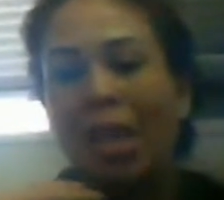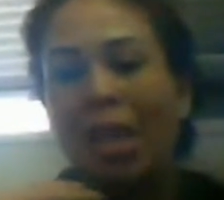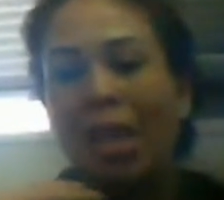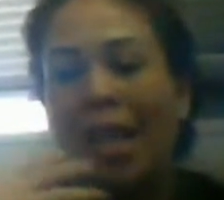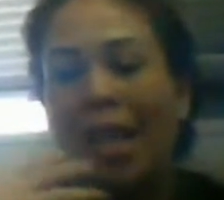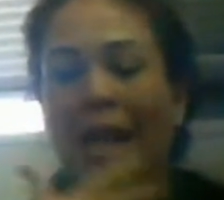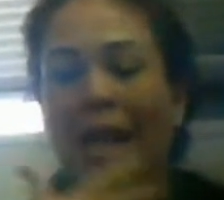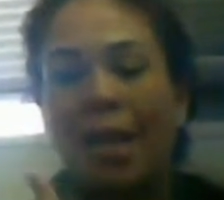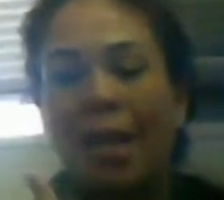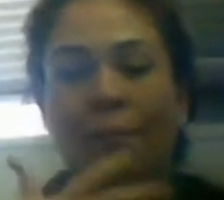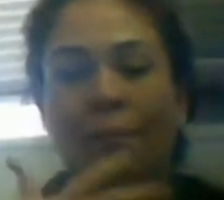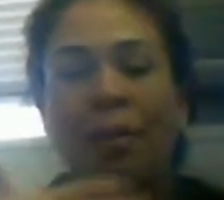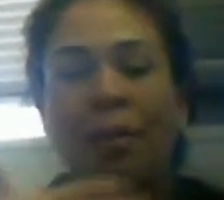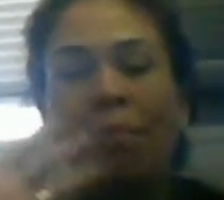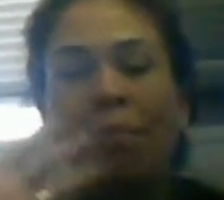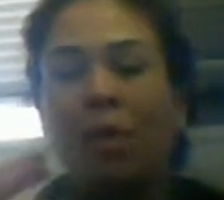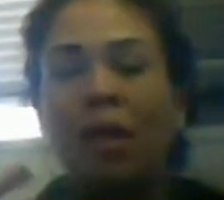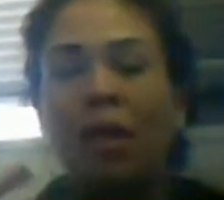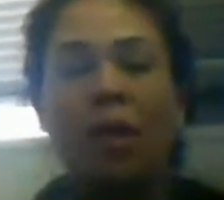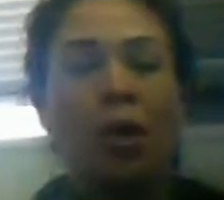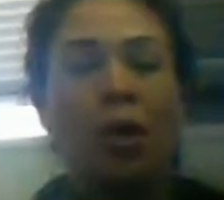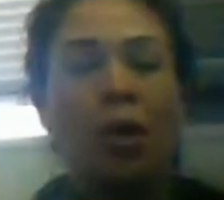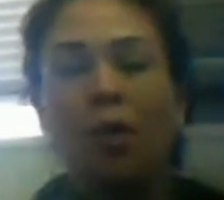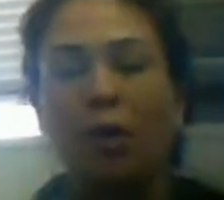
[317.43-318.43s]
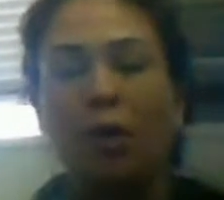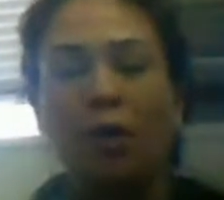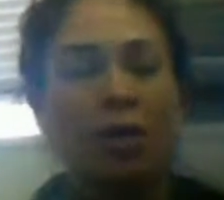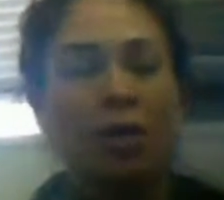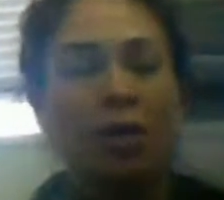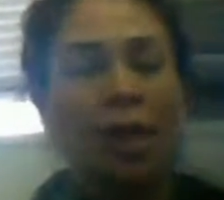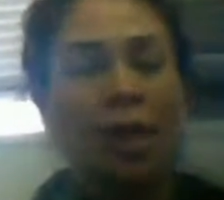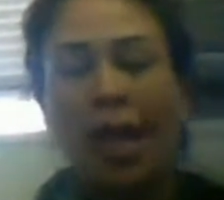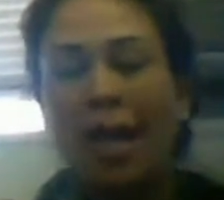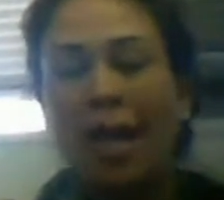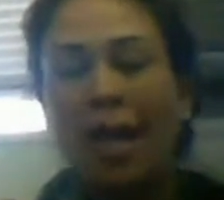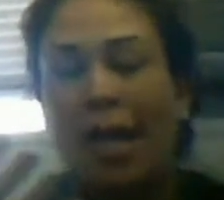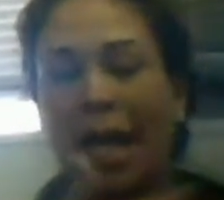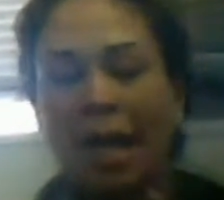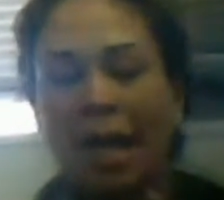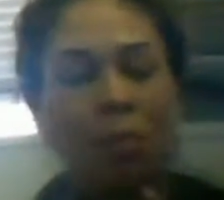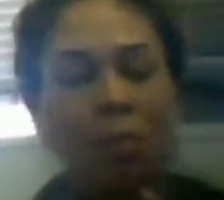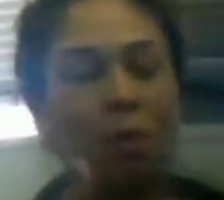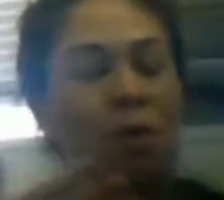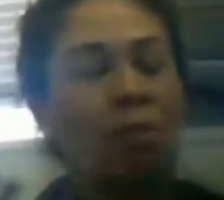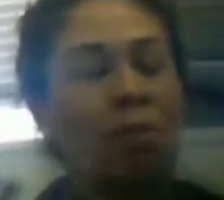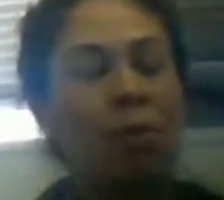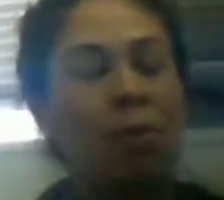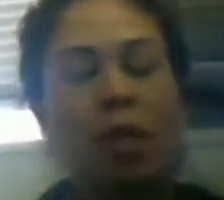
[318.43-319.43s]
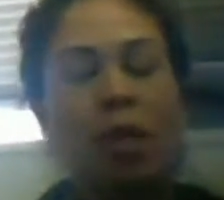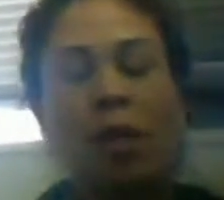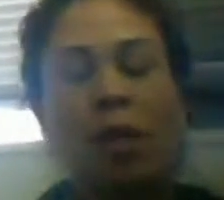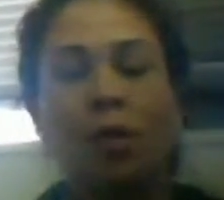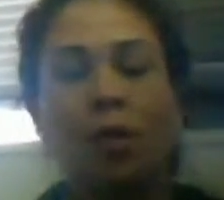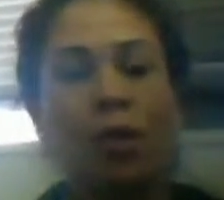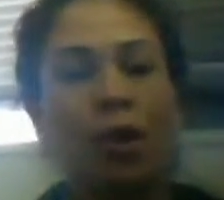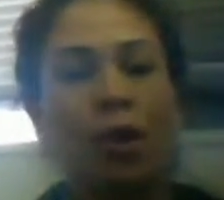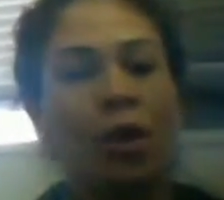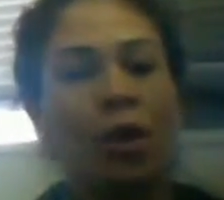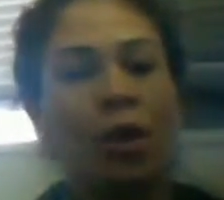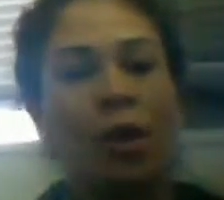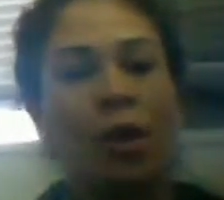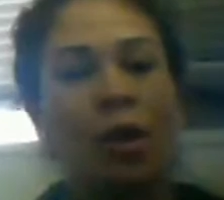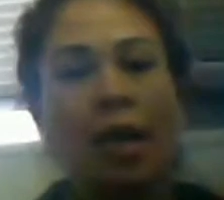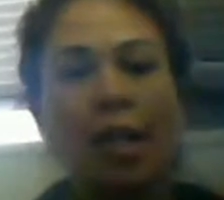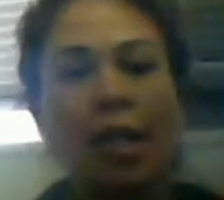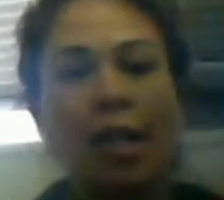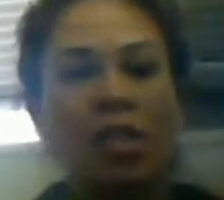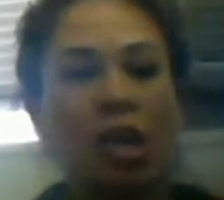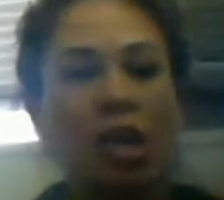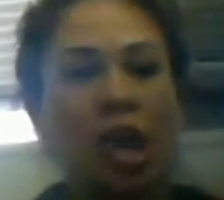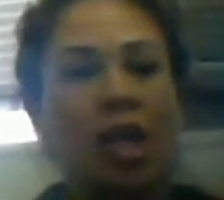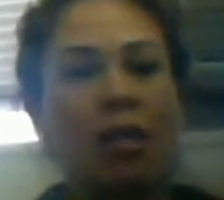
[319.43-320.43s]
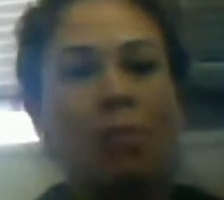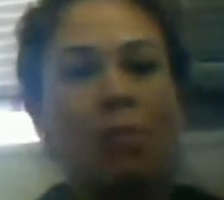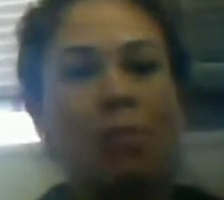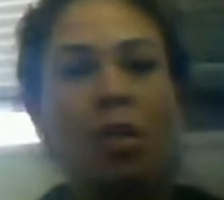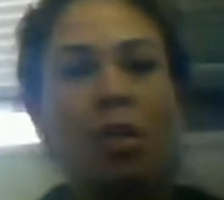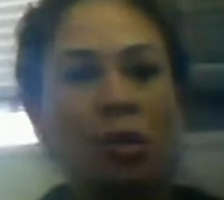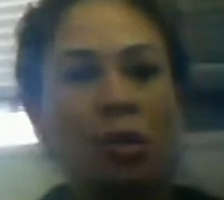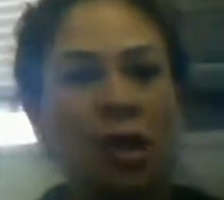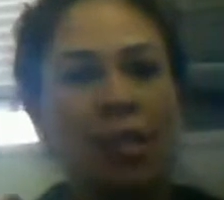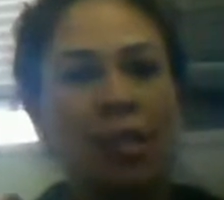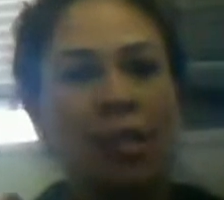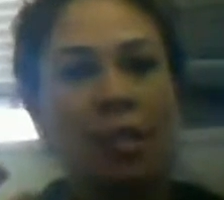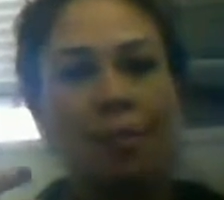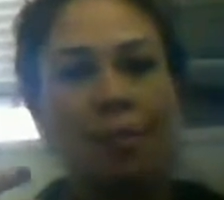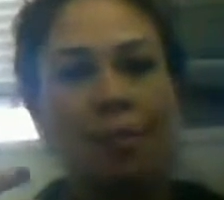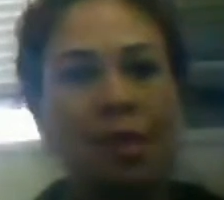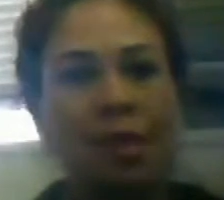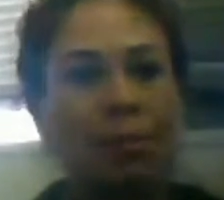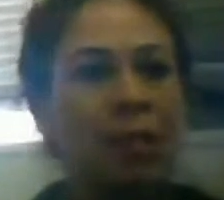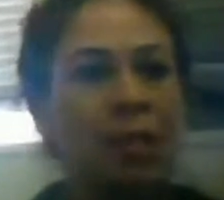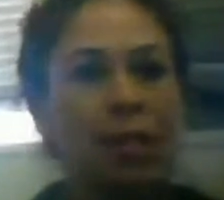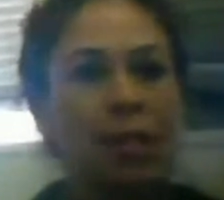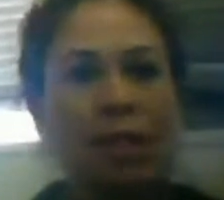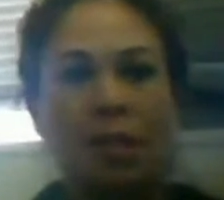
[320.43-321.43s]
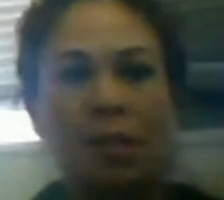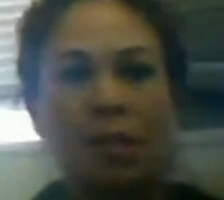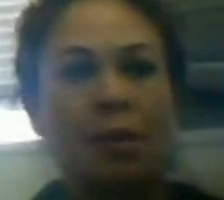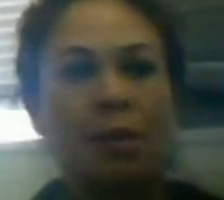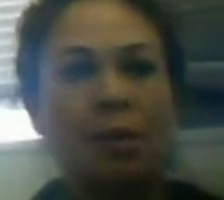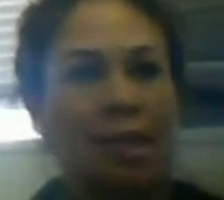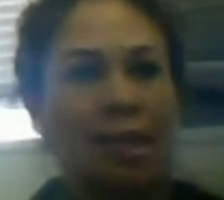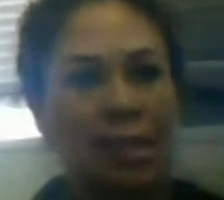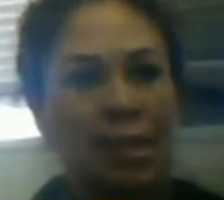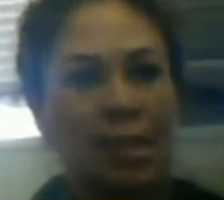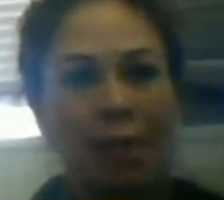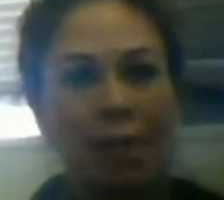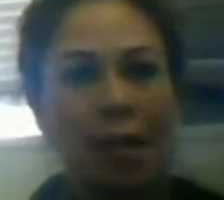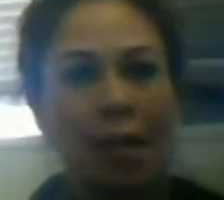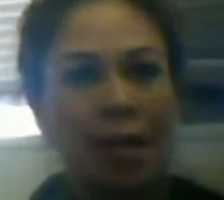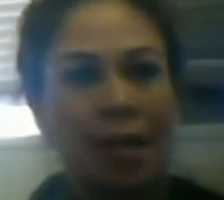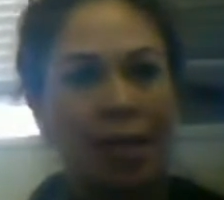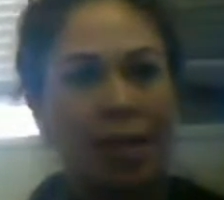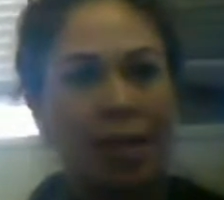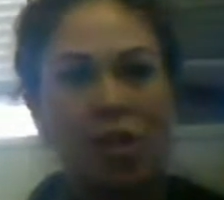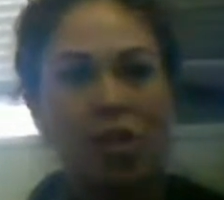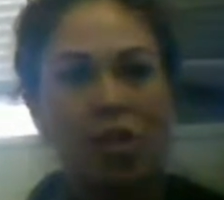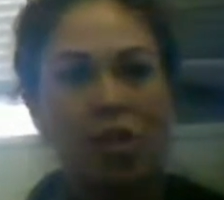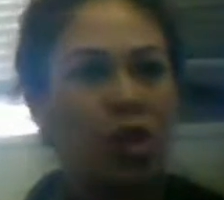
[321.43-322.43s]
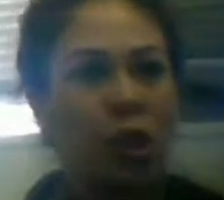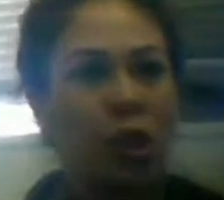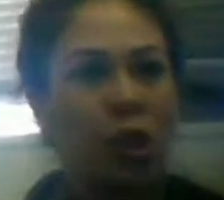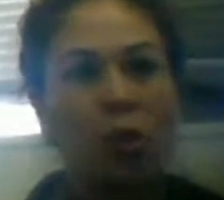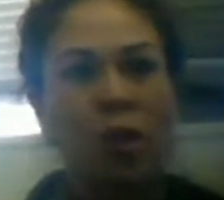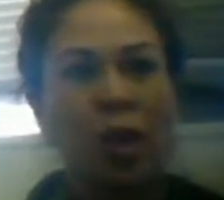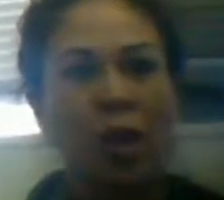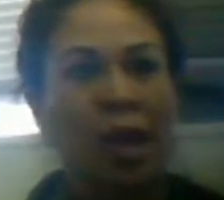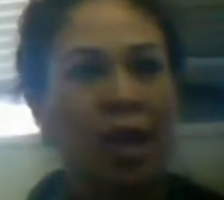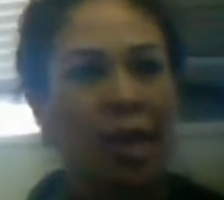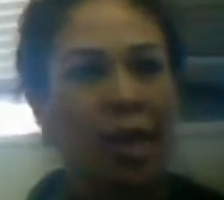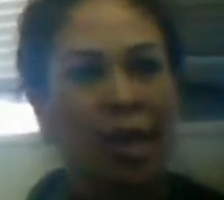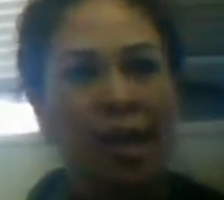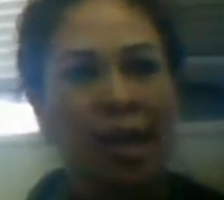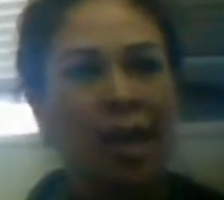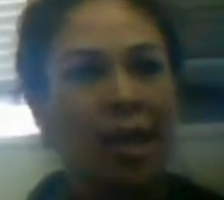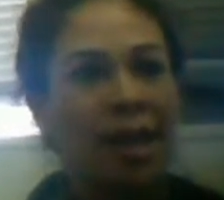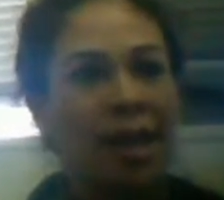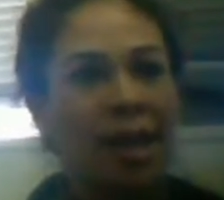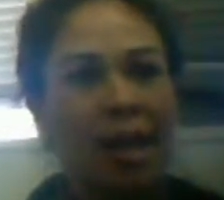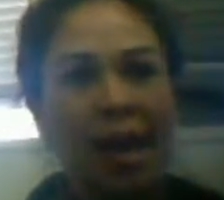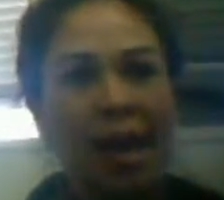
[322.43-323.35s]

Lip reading: hate being mediocre. Like, I hate being mediocre. It drives me crazy. It makes me sick to my stomach. I just don't like it.